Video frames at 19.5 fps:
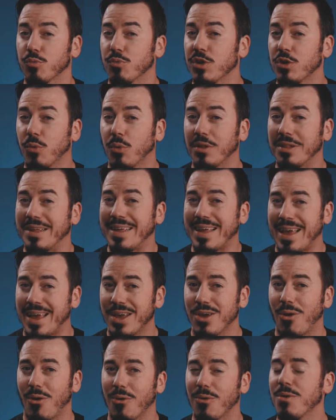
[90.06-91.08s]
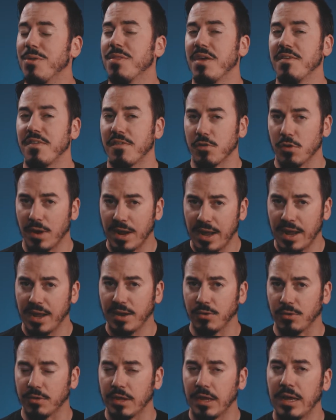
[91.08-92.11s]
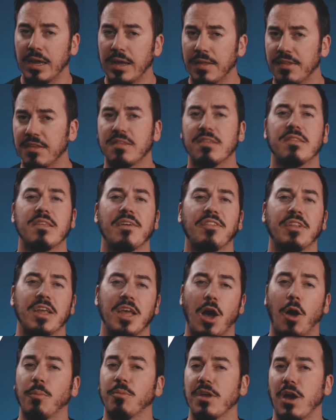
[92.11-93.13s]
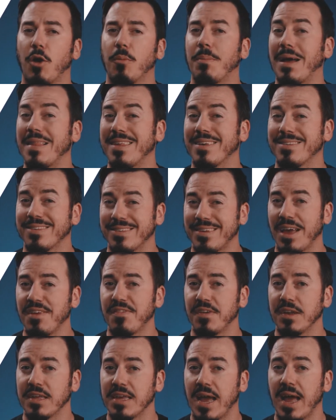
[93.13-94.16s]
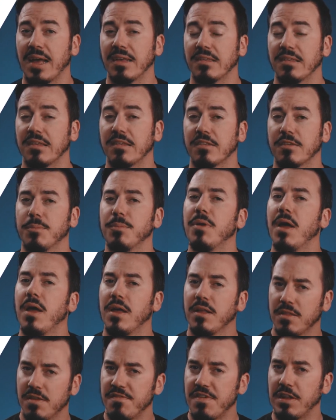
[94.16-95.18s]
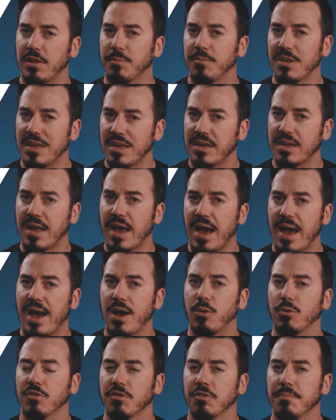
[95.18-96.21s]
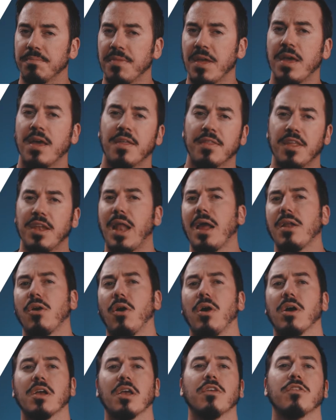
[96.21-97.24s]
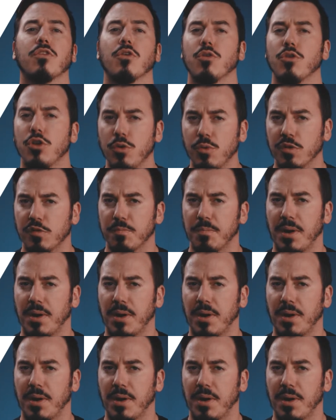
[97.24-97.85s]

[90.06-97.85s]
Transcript: recoiling AR they've ever handled. This is definitely helped out by the siphon gas system developed in-house. The Nighthawk is their newest